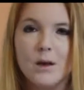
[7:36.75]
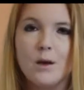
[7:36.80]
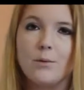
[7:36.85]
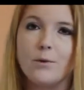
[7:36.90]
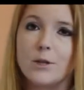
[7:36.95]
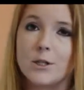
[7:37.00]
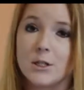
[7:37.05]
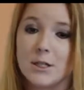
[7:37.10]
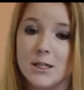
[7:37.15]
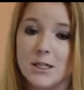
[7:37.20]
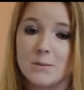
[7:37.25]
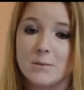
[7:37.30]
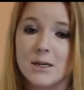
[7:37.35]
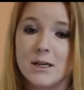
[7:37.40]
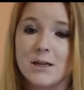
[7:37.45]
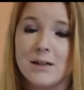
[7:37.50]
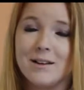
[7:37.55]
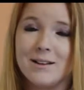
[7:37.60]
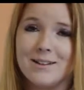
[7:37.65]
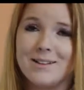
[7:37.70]
Which leads
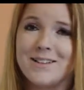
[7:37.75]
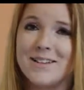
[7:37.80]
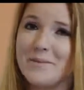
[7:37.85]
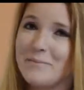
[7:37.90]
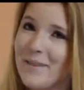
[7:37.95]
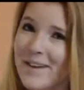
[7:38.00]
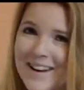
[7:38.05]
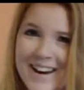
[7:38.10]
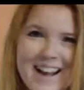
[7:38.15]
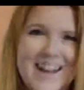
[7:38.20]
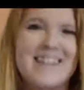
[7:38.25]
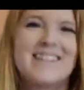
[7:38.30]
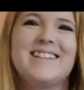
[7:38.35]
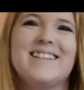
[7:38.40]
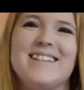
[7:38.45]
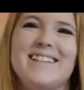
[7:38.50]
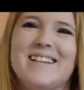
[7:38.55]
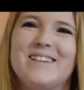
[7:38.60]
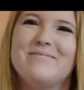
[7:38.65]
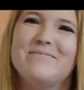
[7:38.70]
me to my next
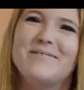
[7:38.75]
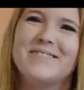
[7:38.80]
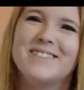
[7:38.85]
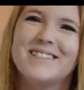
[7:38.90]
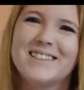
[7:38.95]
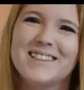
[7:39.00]
tip.